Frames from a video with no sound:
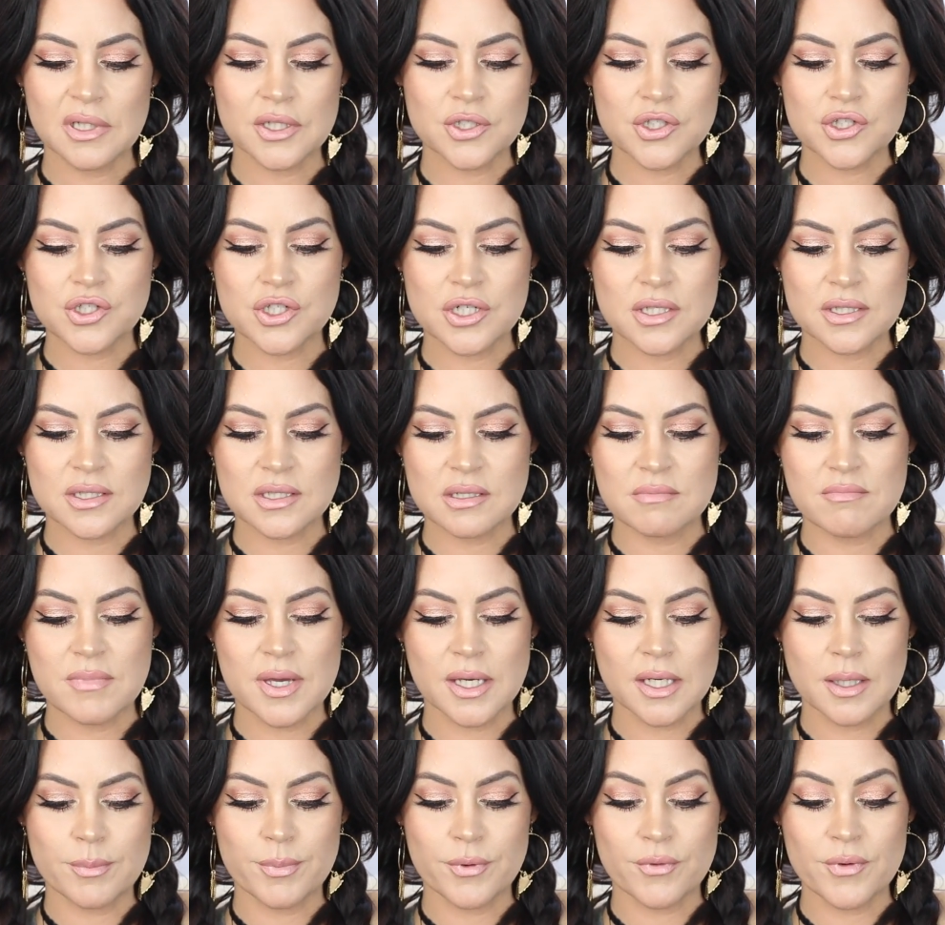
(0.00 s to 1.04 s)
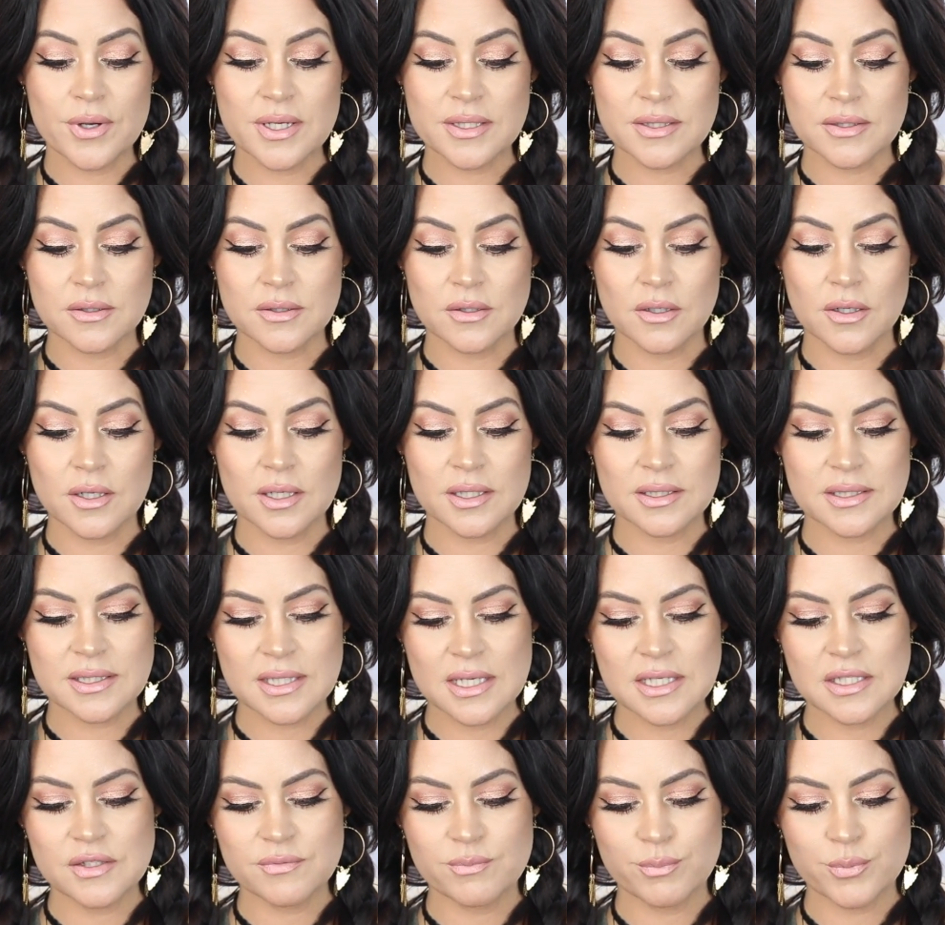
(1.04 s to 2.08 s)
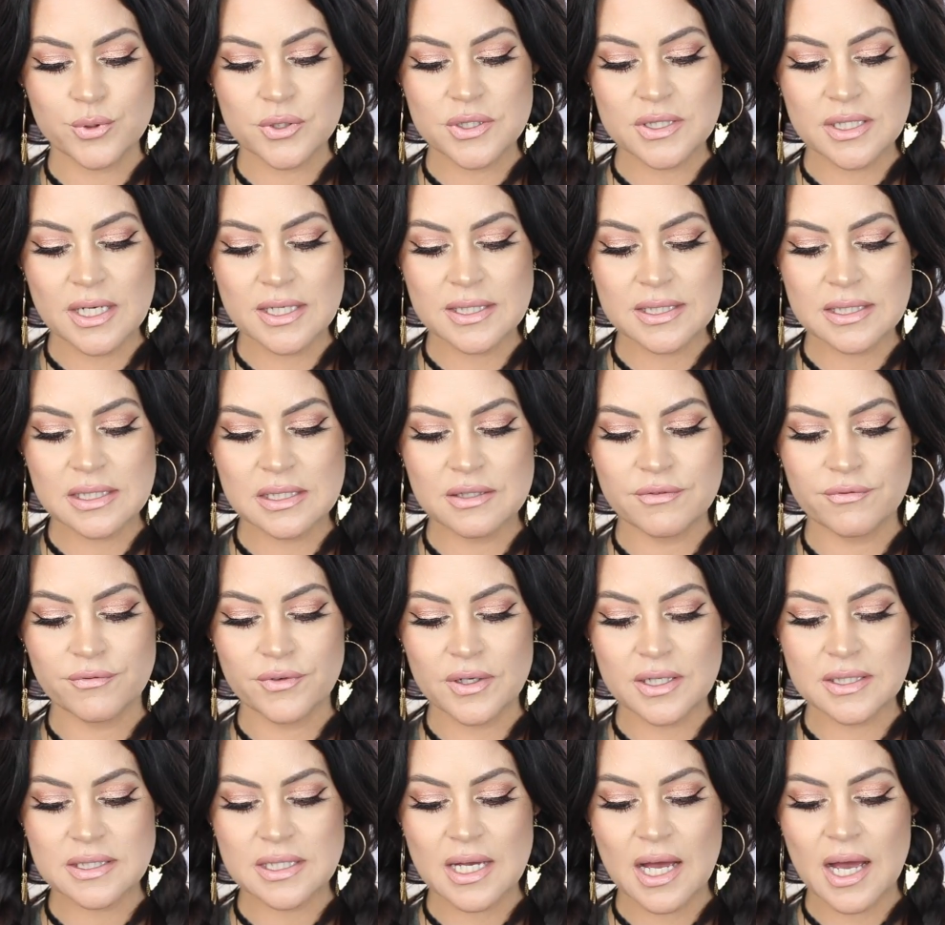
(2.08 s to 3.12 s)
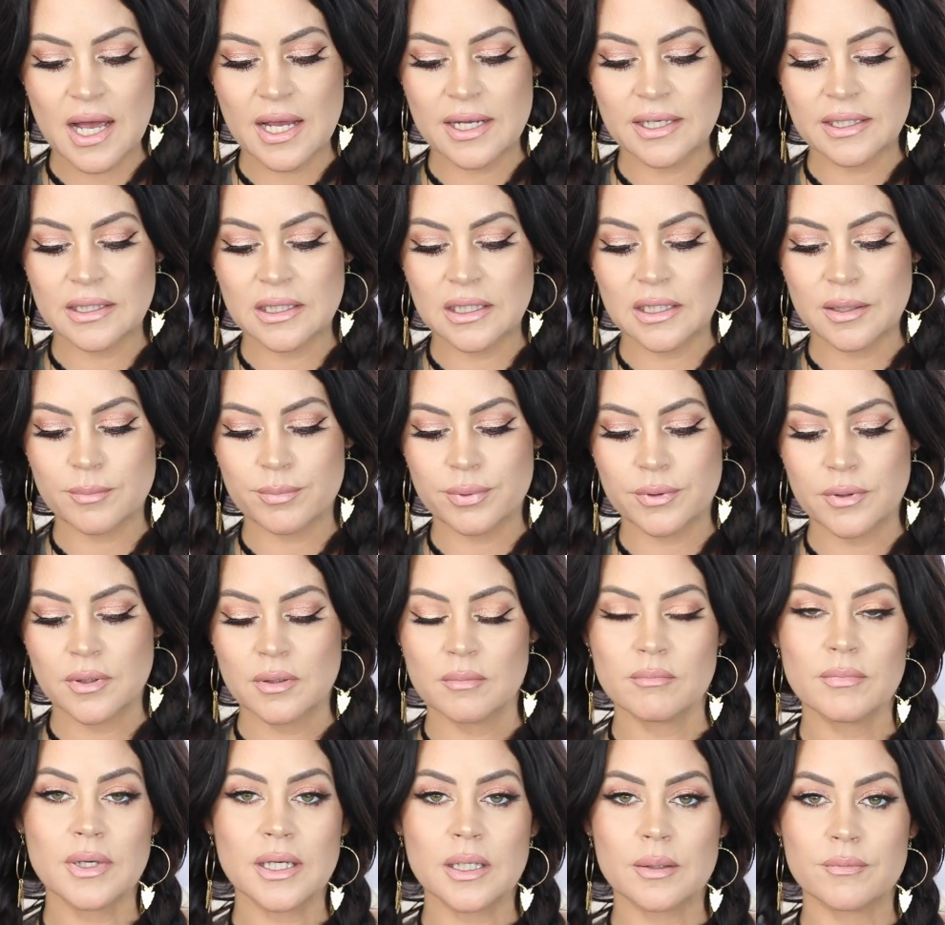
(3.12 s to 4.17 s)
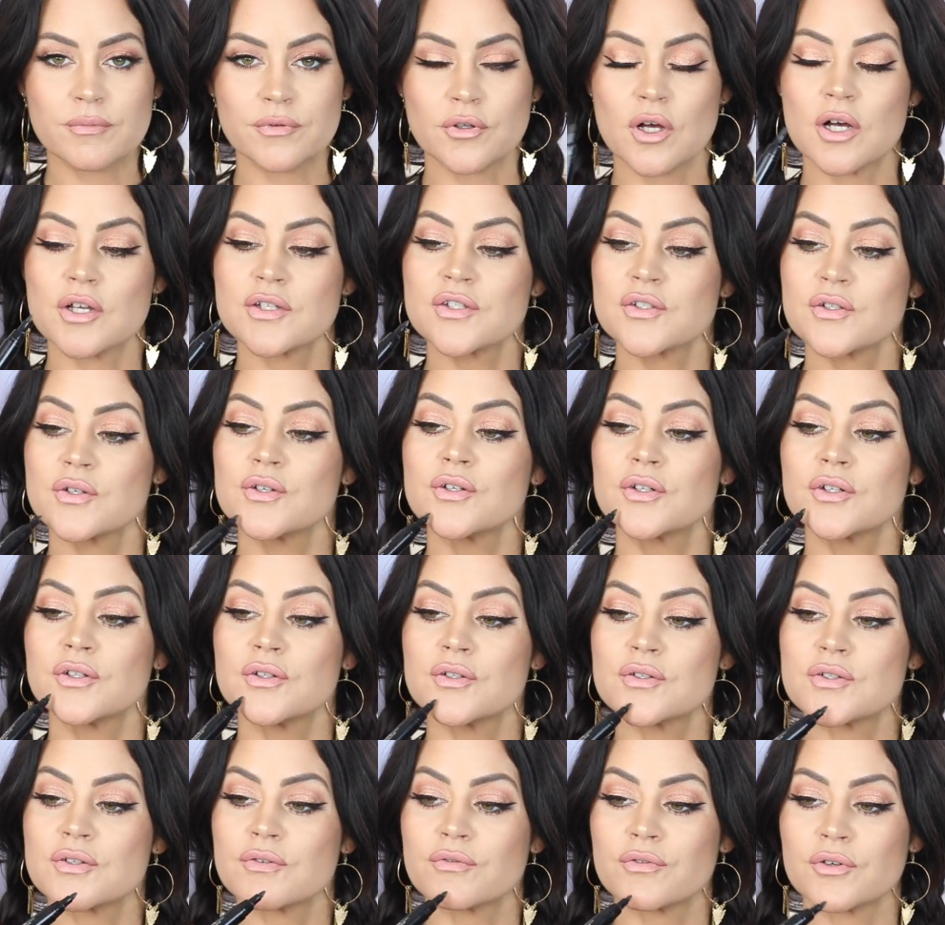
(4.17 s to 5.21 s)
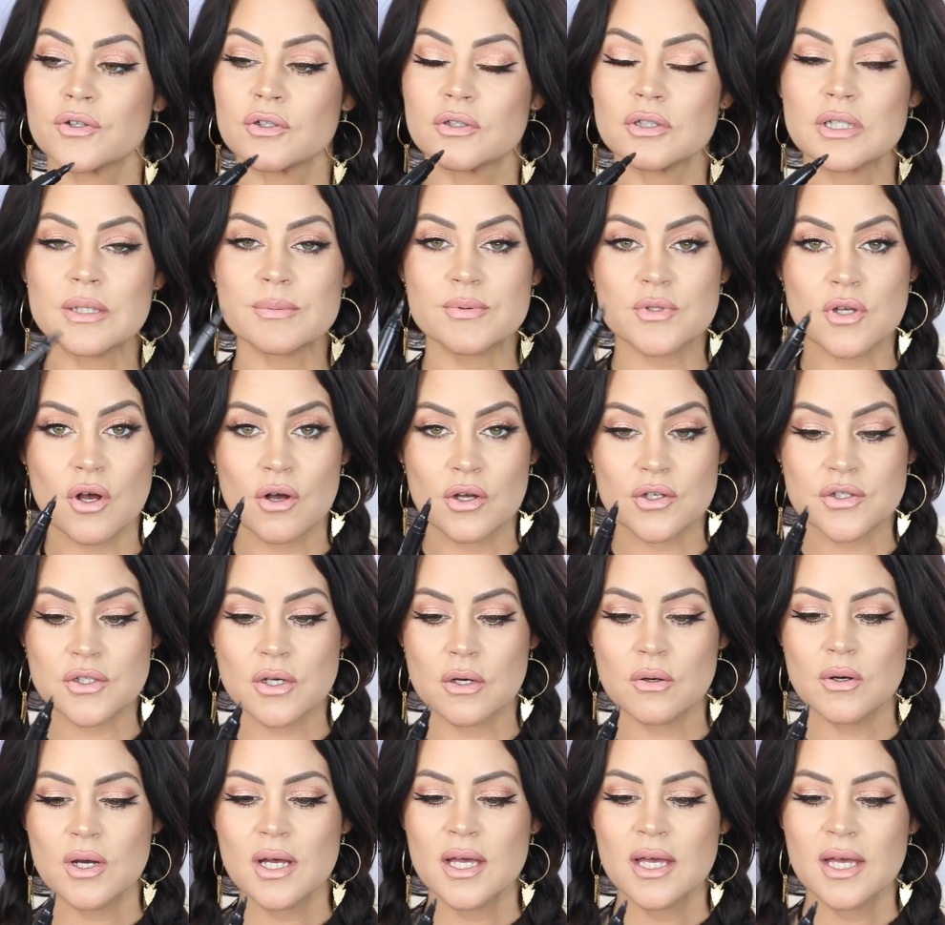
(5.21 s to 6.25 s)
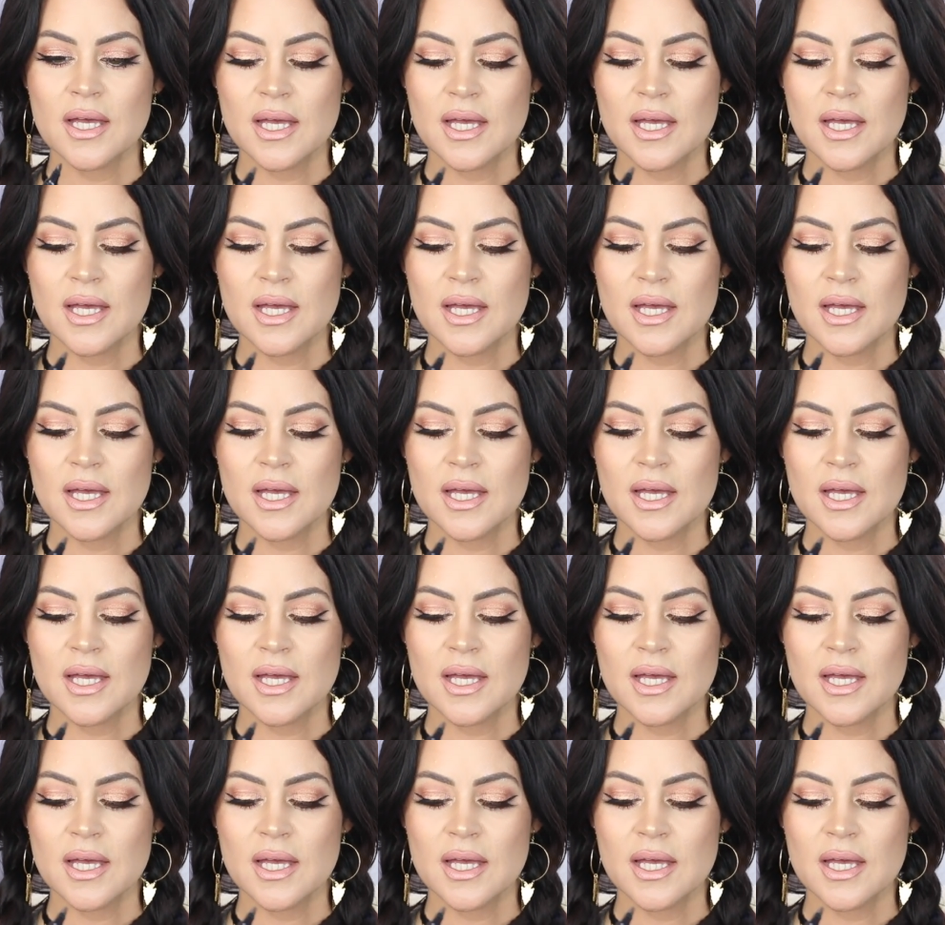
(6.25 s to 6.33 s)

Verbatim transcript: It's just a makeup eraser. It says precisely fix eye and lip makeup flaws, so you can use it for your lips also.